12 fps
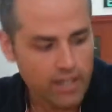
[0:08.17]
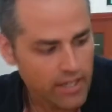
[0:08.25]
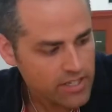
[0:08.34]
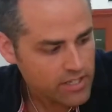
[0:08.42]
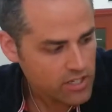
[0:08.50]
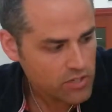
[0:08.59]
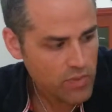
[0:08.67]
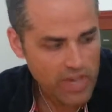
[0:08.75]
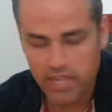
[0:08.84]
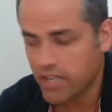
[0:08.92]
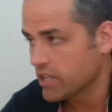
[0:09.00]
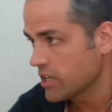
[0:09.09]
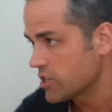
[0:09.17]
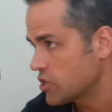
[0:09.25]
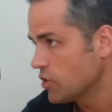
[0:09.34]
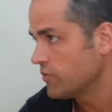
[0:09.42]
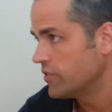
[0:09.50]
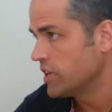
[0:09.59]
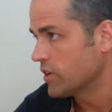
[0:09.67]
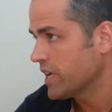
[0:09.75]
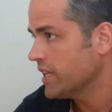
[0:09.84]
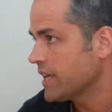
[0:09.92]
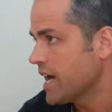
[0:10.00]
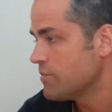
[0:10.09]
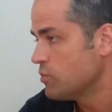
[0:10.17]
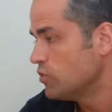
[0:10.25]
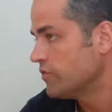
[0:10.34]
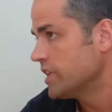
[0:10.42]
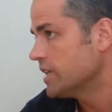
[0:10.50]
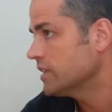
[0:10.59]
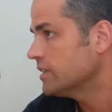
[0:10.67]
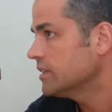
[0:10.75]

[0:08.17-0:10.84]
It's just making a short video, kind of like iMovie